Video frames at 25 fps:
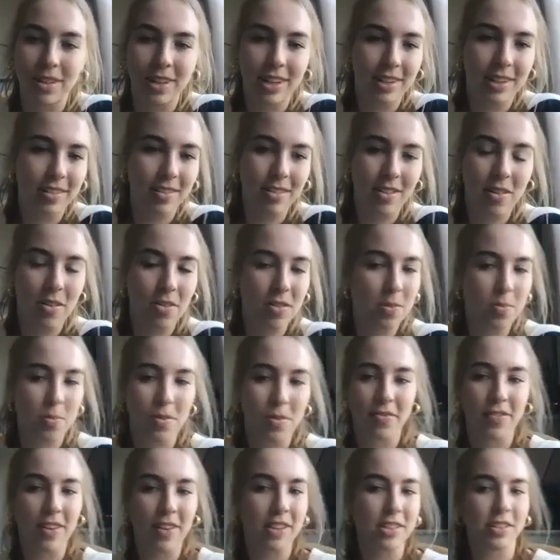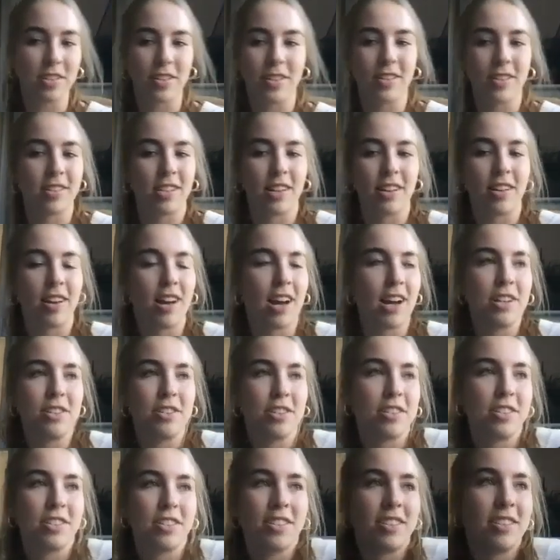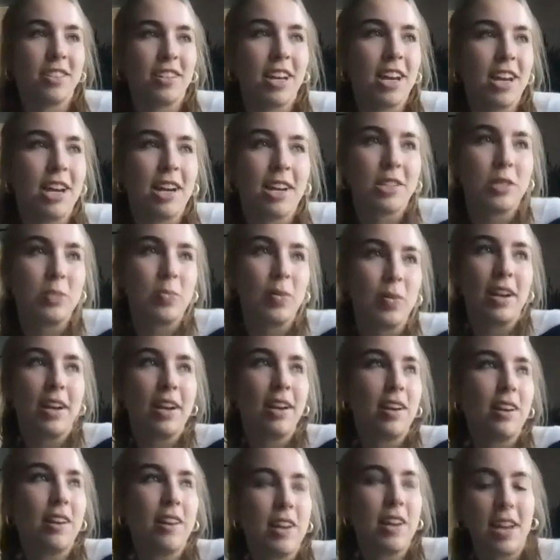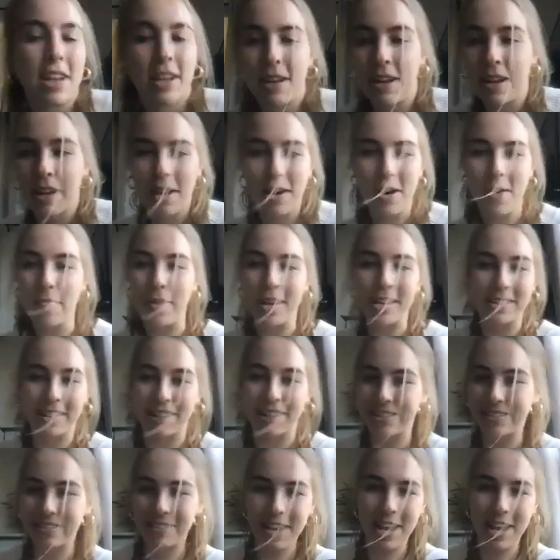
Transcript: and all the professors and it has been amazing.